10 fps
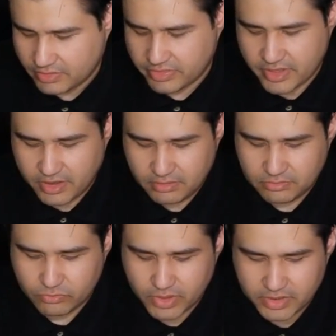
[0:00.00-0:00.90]

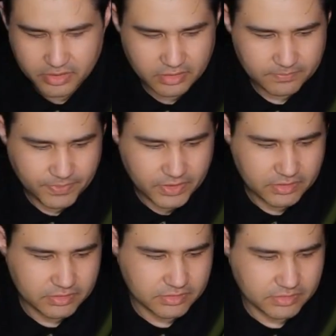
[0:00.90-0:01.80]
Then what I did
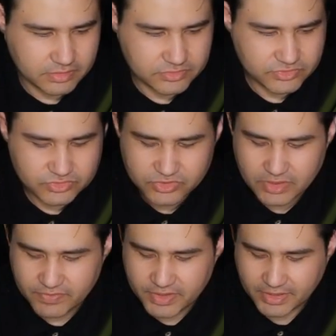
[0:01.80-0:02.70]
is
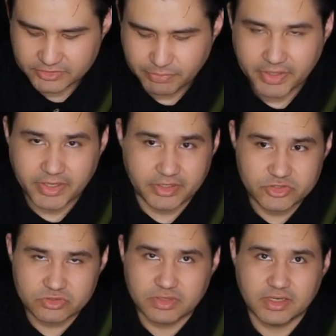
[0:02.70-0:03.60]
giving the
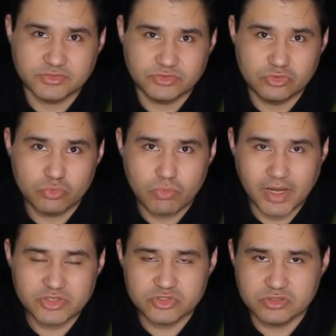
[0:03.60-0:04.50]
explanation as you
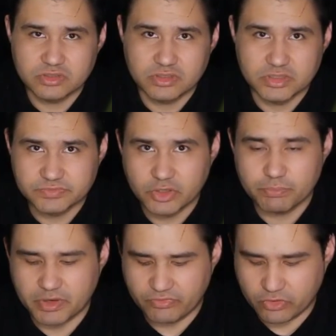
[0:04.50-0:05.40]
watch in the video
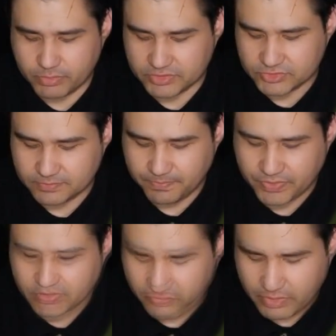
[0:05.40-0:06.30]
performance.
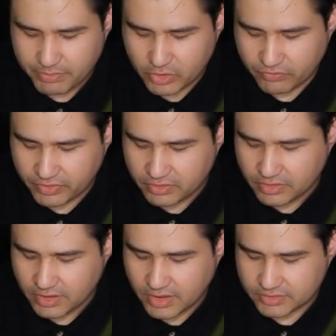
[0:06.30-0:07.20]
Then flip it over
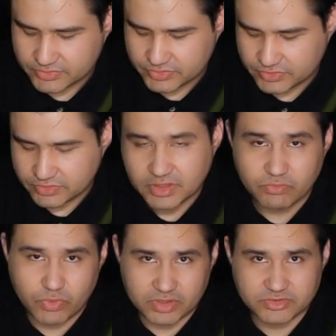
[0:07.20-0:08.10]
as it
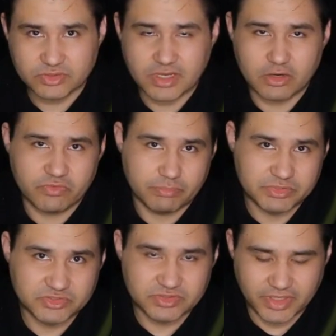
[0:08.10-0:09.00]
was kind of a
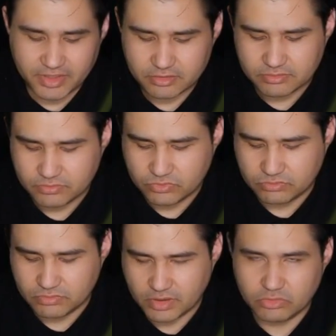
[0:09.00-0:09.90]
mistake.
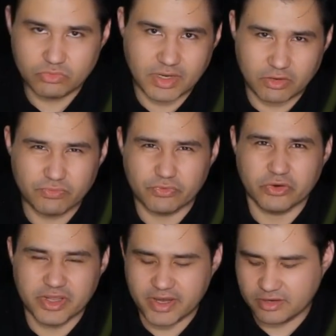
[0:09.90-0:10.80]
You kind of
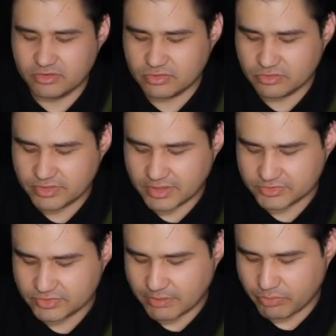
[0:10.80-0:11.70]
forgetting, you know,
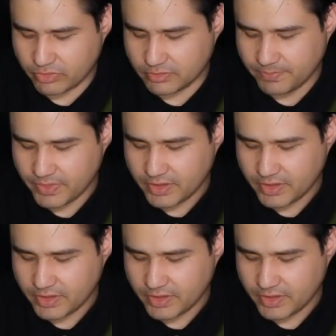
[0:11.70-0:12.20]
that's the point.